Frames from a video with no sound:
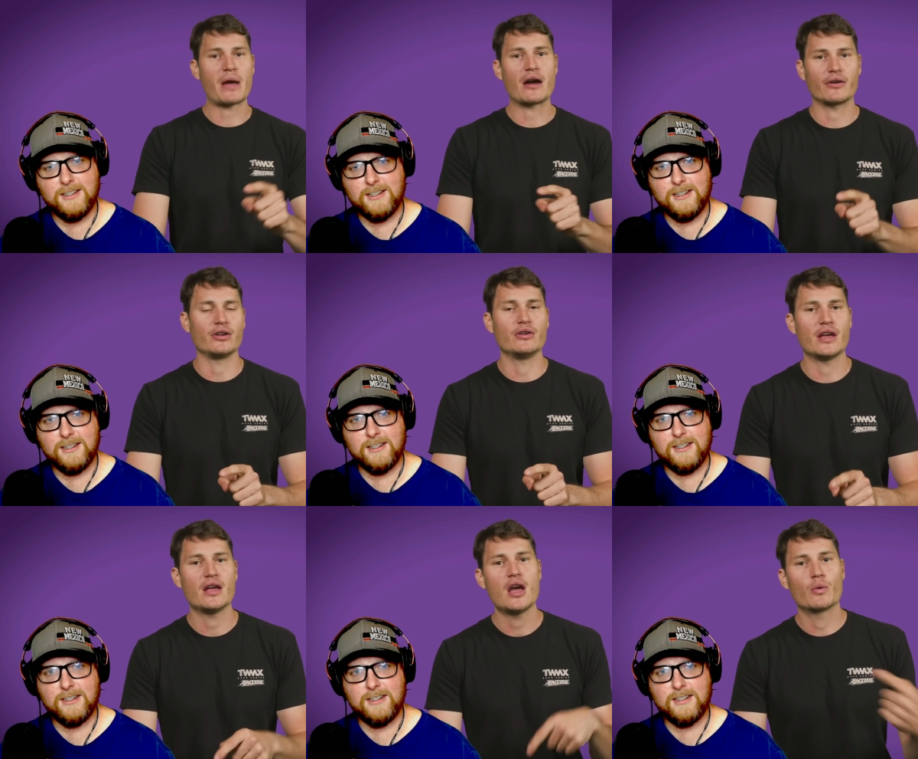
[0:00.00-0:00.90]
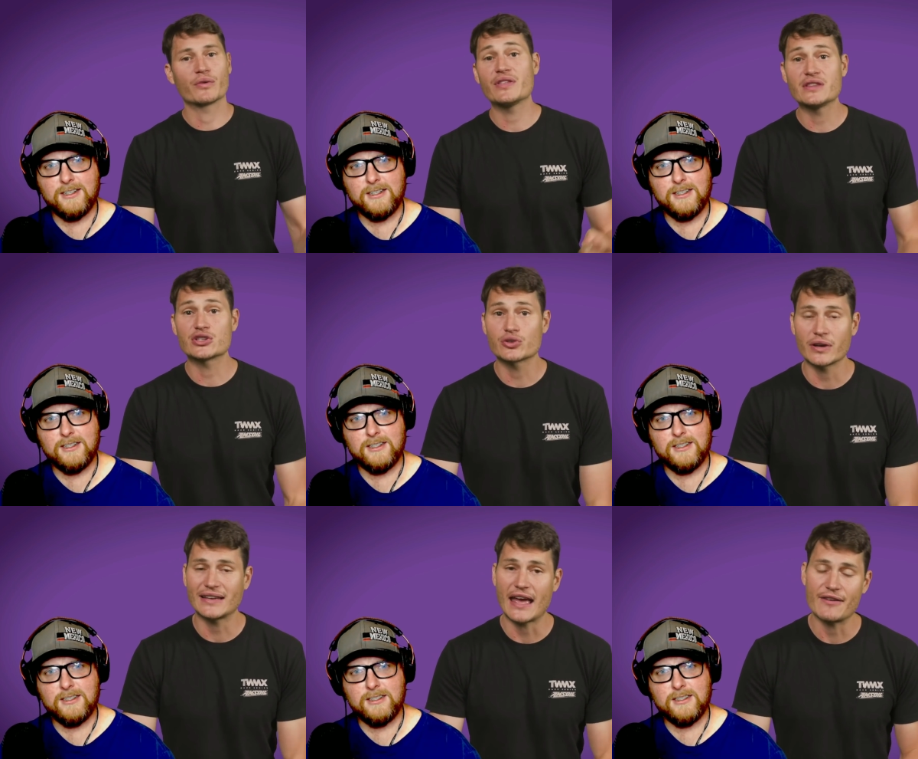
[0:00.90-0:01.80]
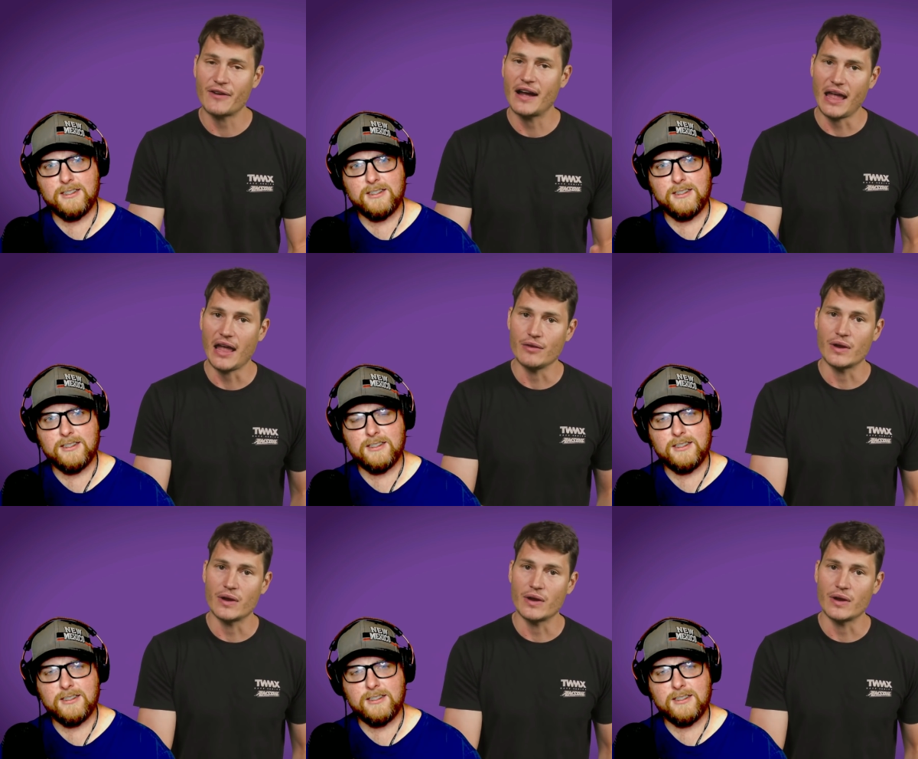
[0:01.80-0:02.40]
Speaker 1: power unit within the strict FIA